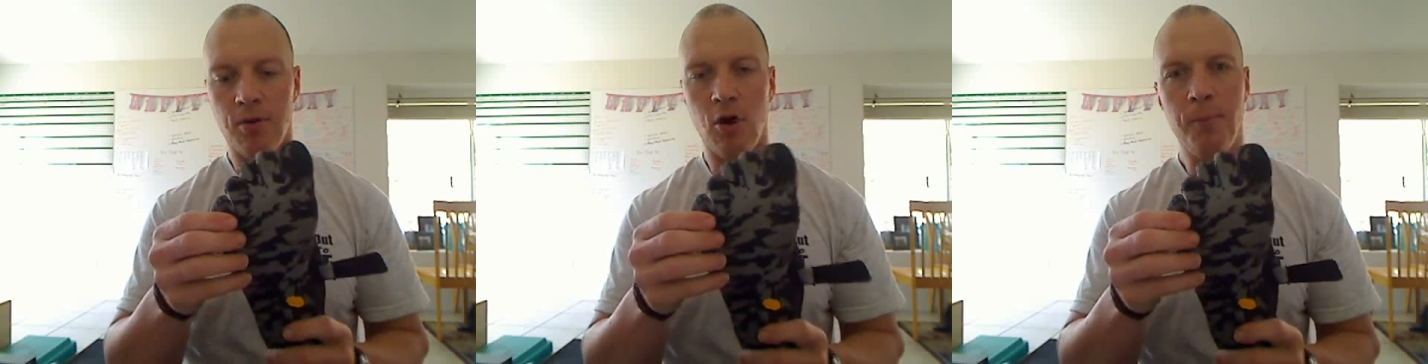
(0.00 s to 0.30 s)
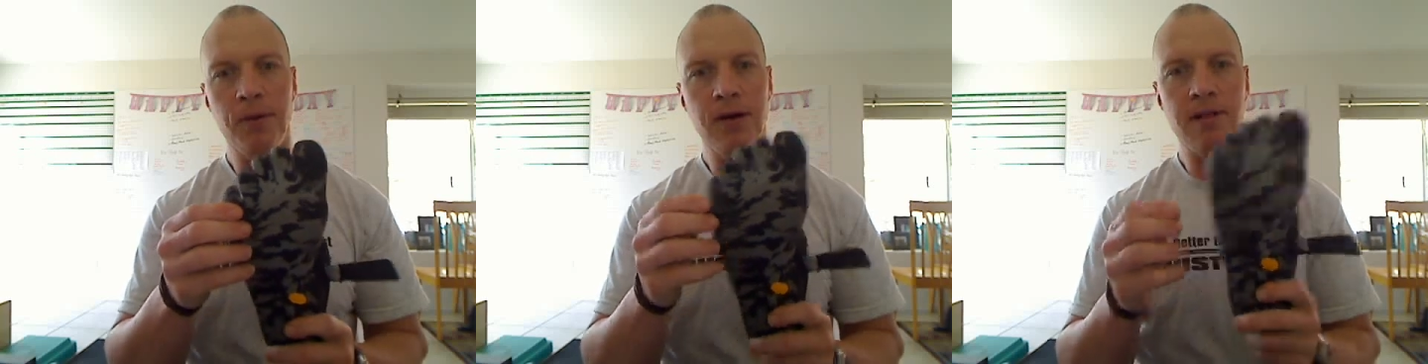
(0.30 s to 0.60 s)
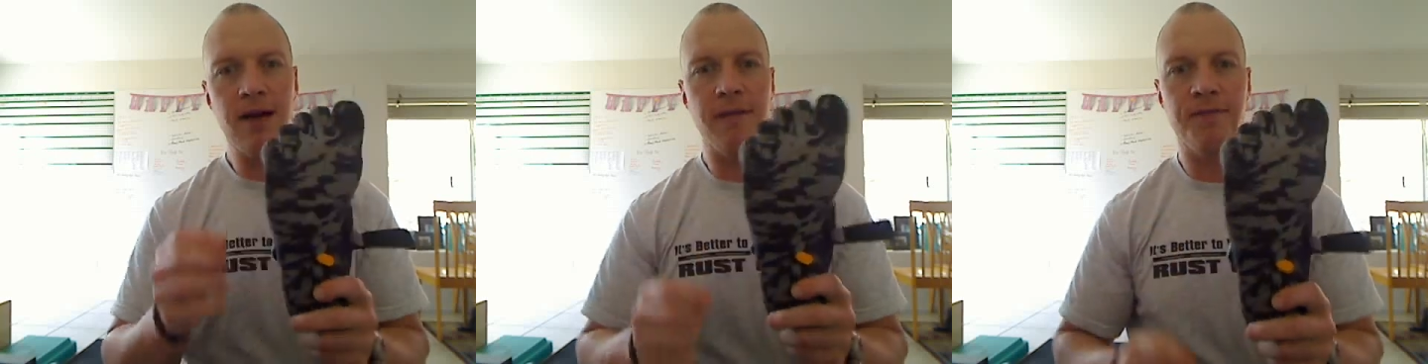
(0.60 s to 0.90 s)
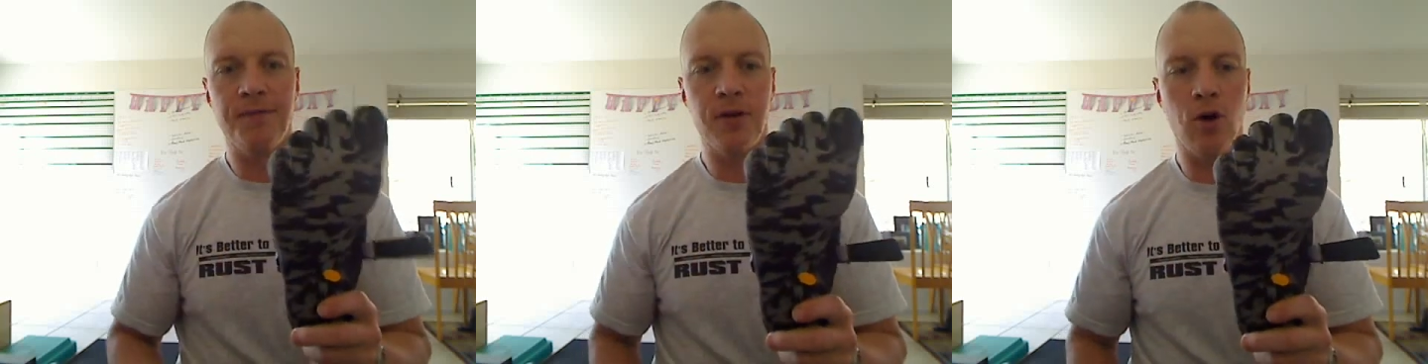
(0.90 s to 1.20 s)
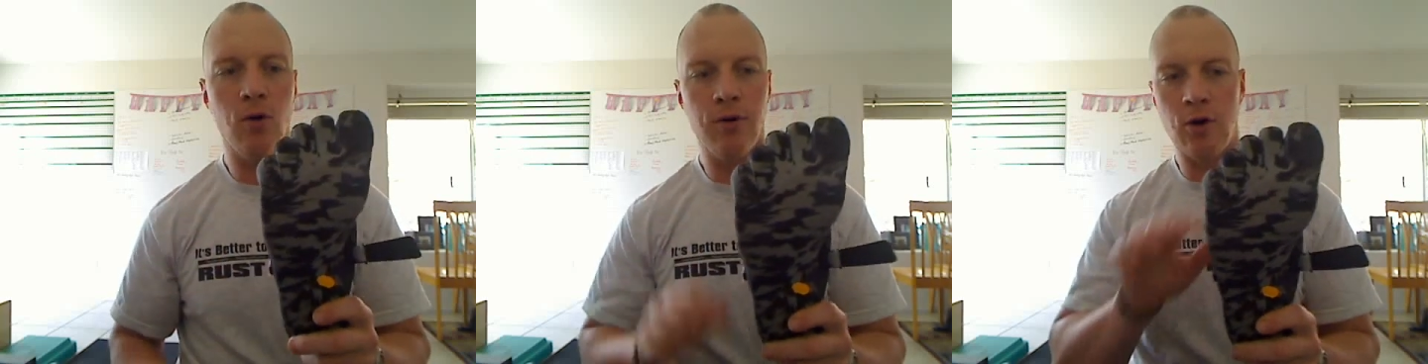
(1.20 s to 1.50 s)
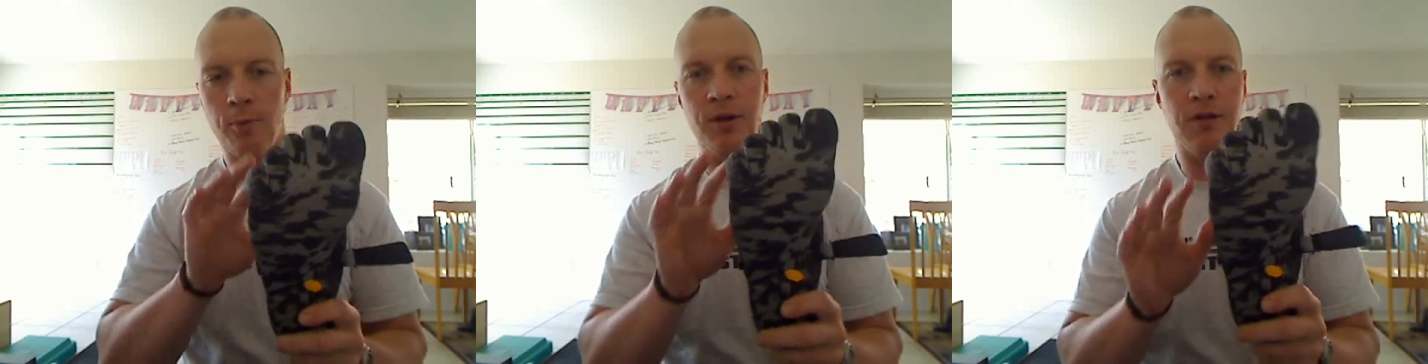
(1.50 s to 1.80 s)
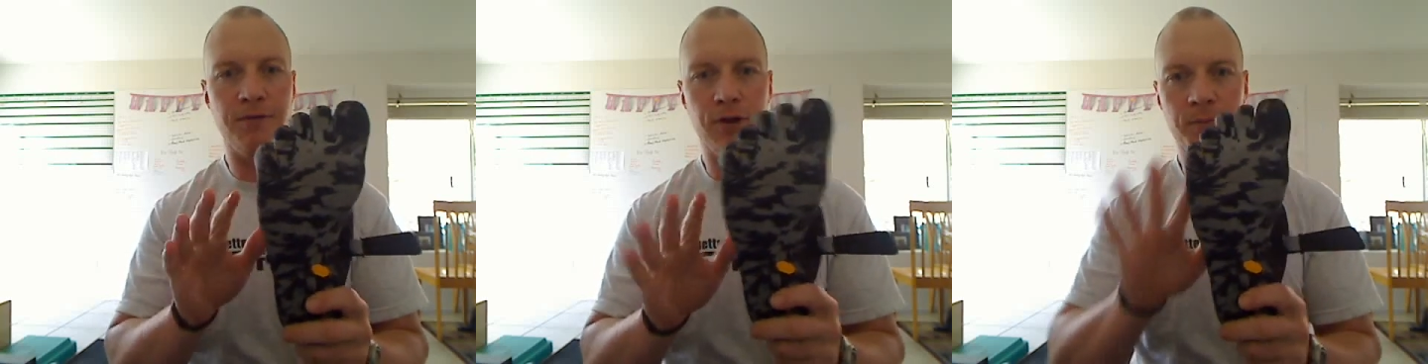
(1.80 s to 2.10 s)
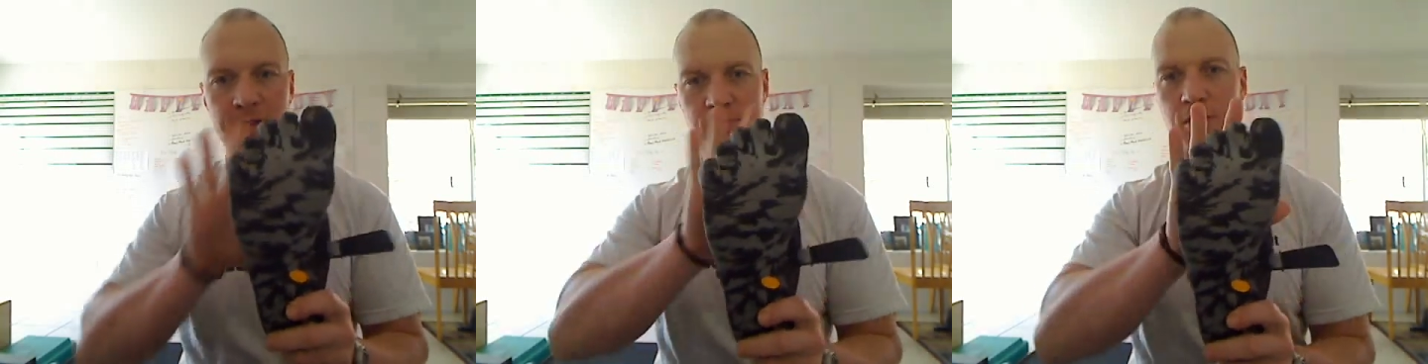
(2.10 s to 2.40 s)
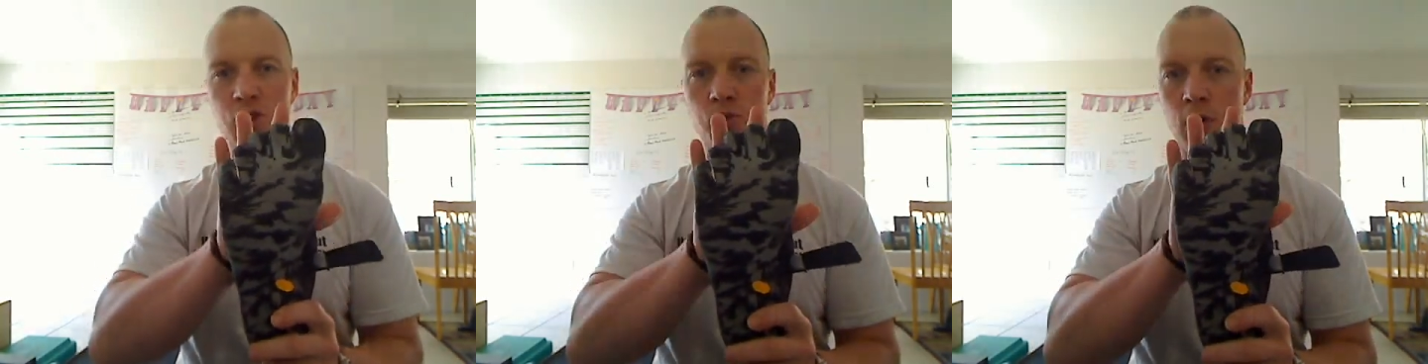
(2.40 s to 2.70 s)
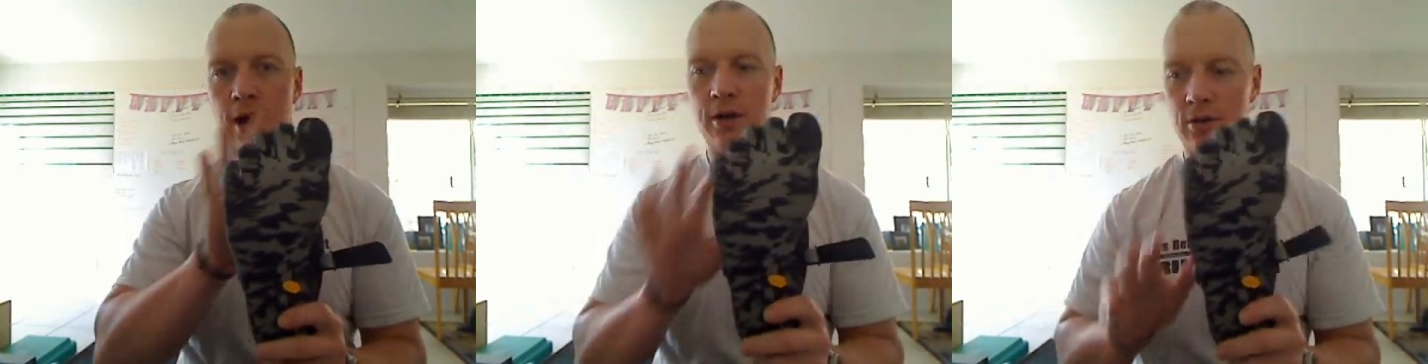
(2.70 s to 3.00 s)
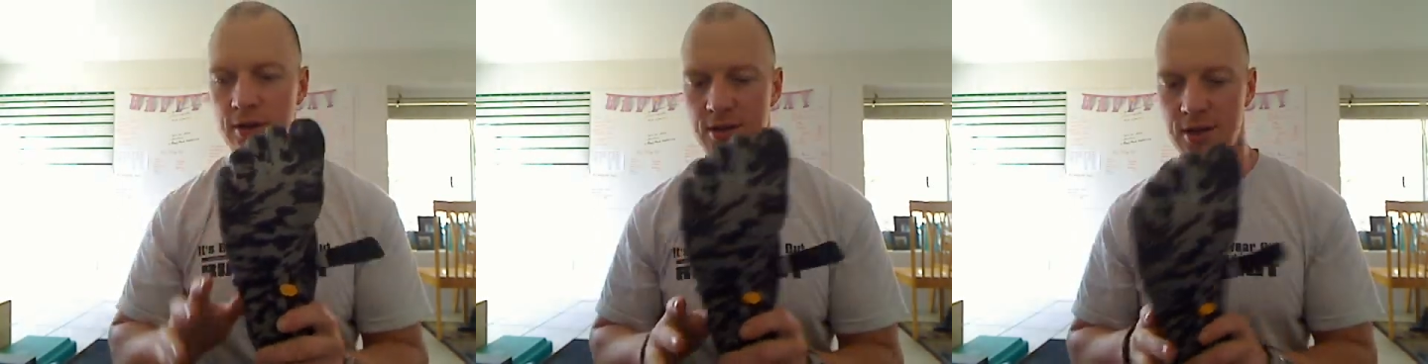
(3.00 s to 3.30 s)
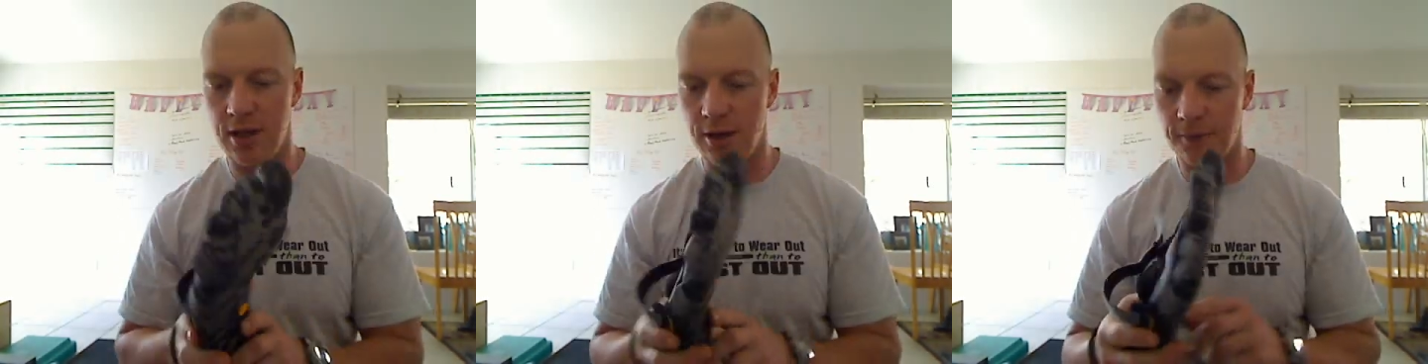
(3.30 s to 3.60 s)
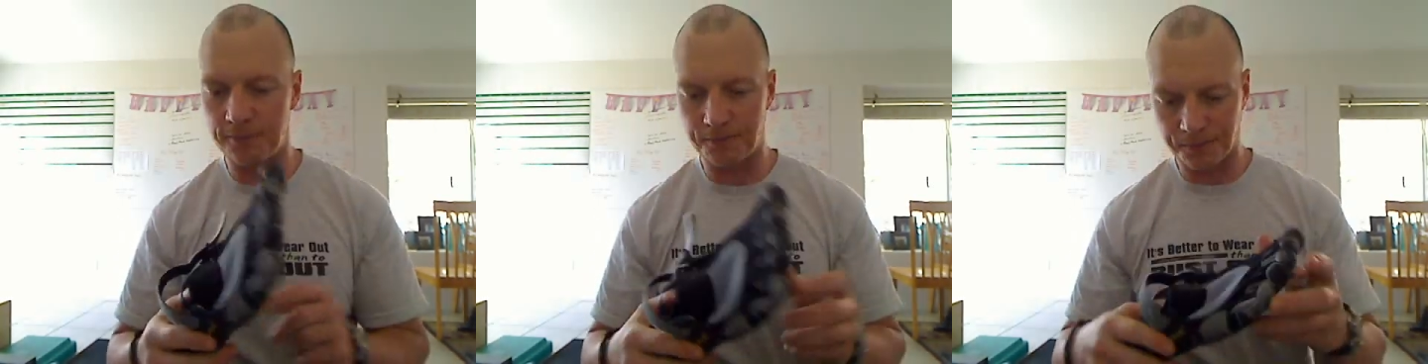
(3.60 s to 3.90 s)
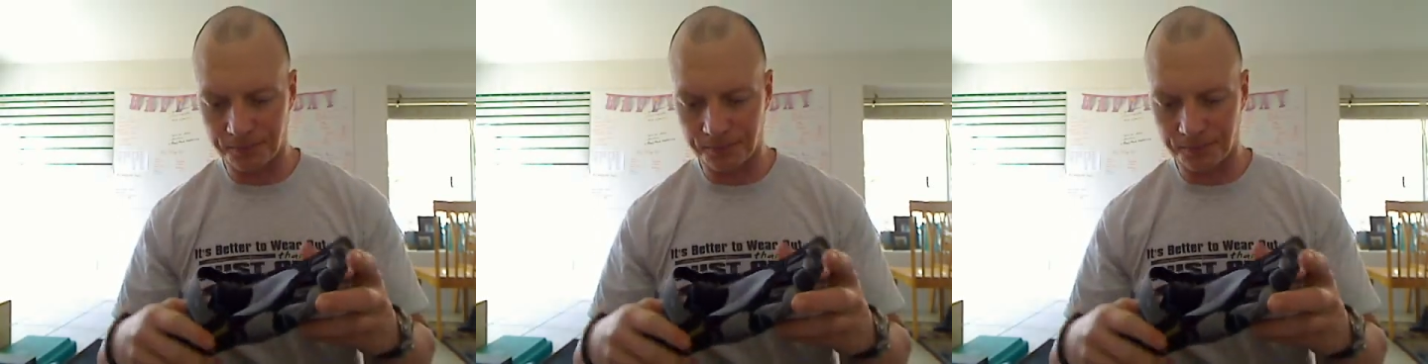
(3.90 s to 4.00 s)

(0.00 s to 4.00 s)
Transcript: Opening that toe and opening the foot up that's much wider, you can see here,